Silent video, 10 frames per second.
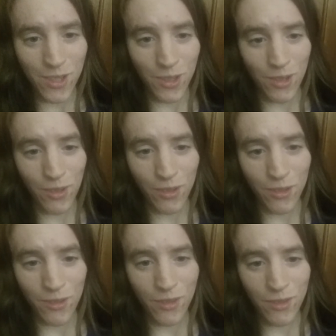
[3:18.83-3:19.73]
to
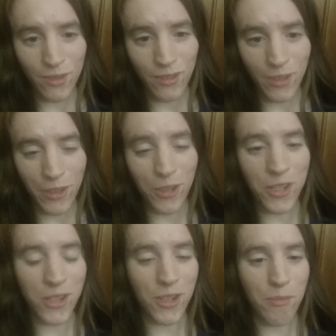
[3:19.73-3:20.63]

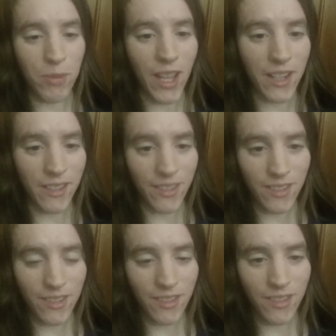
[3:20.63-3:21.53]
Christian
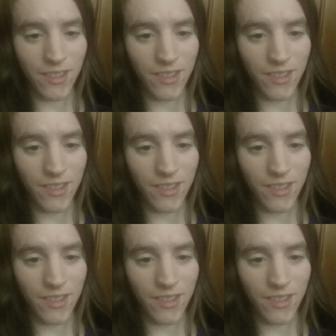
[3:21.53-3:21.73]
blindness,